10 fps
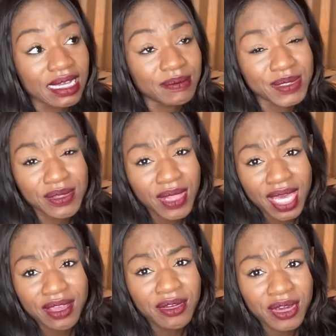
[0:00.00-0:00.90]
so
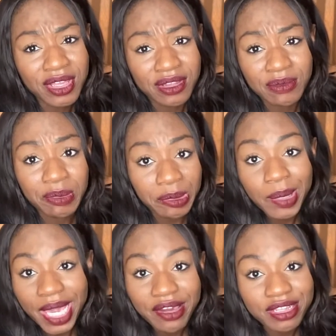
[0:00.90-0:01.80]
that you can
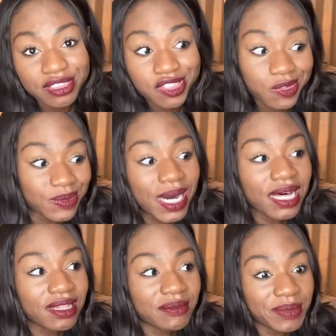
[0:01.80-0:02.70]
prepare and do
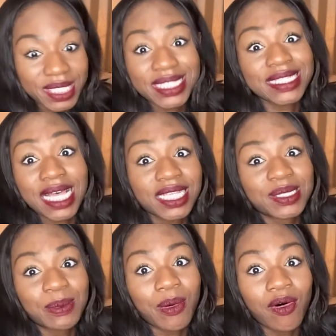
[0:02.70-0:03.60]
well and be
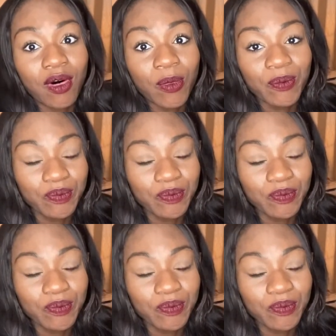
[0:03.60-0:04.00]
successful.